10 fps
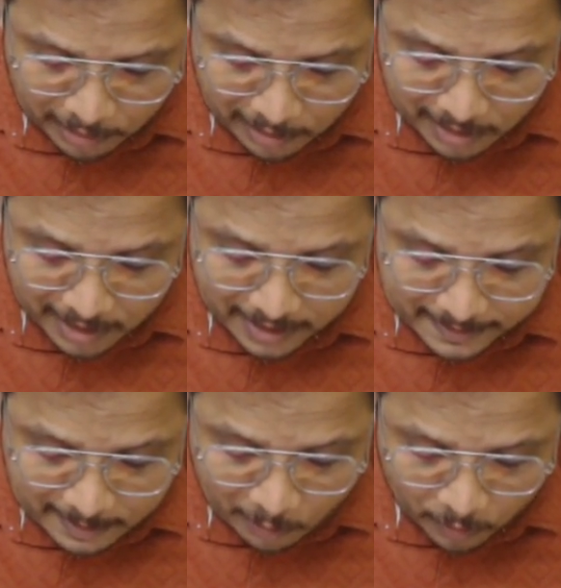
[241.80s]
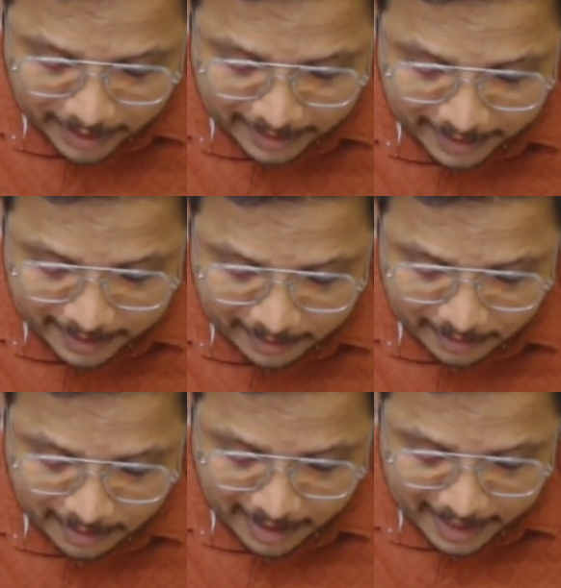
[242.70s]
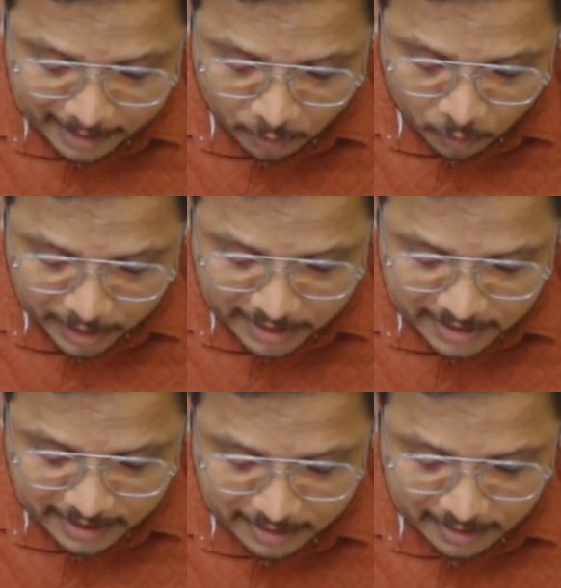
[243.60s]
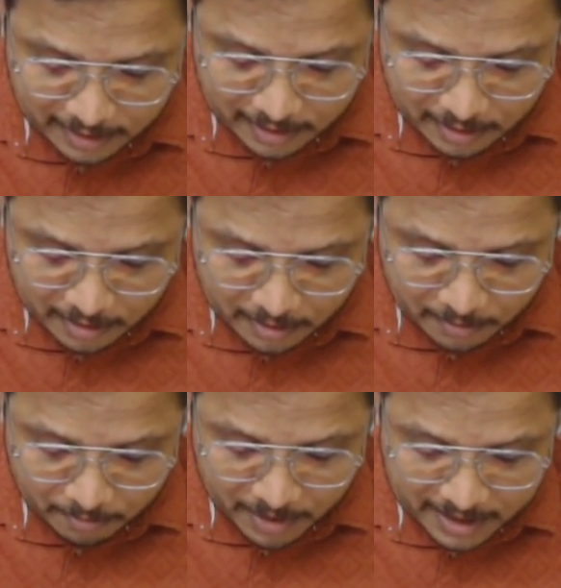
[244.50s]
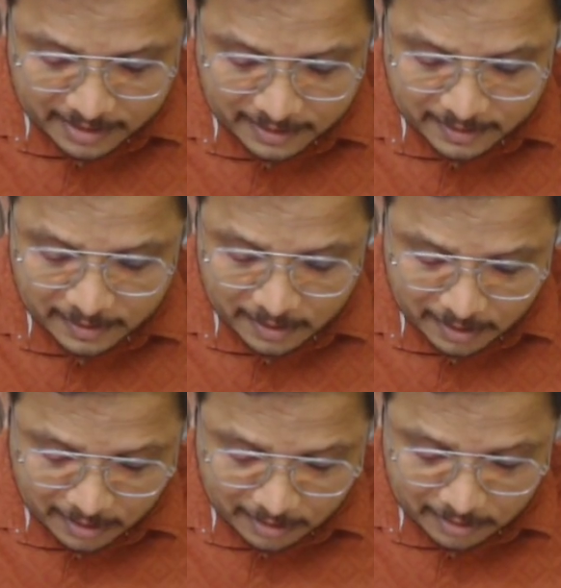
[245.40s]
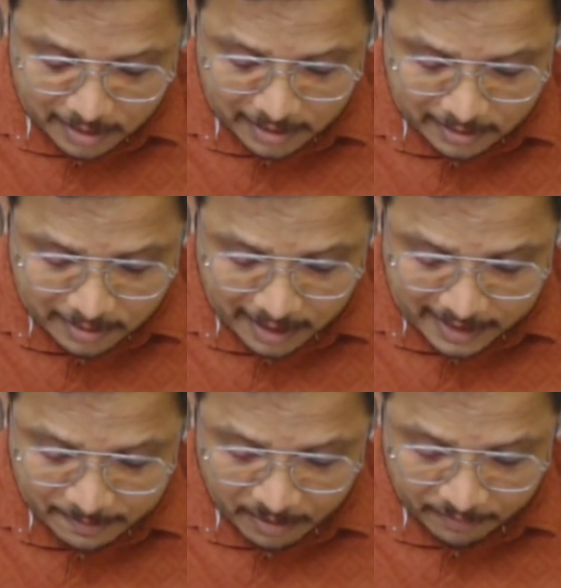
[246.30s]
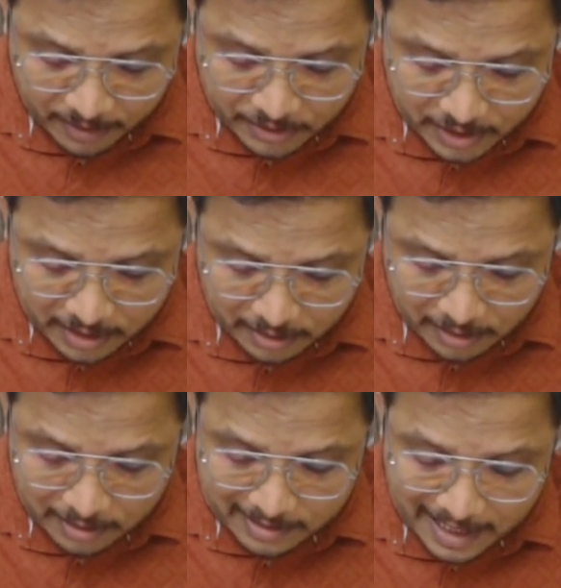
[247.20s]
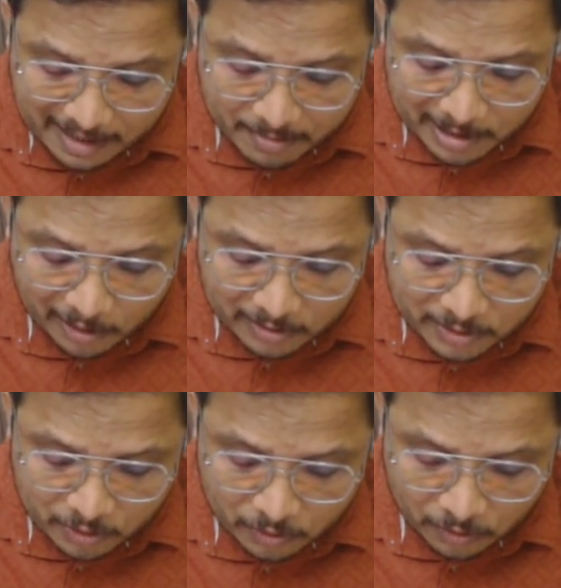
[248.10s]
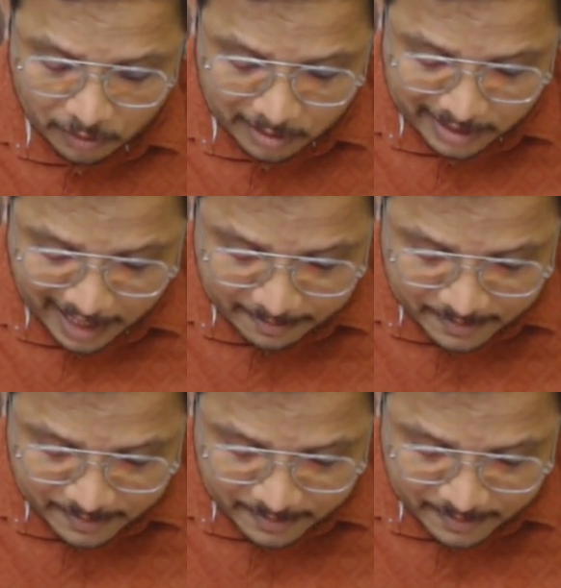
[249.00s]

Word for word: have one pole at origin, means this system belongs to type